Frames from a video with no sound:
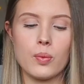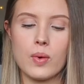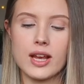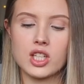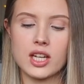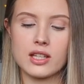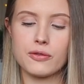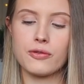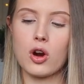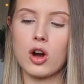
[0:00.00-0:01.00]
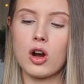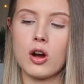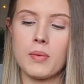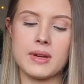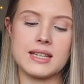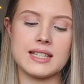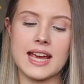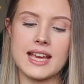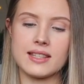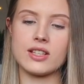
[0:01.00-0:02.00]
which is from
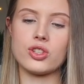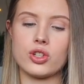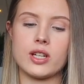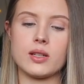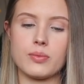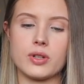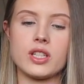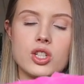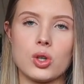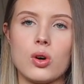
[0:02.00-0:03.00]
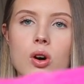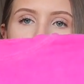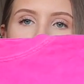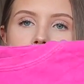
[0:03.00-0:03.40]
Daisy Street, I'm pretty sure,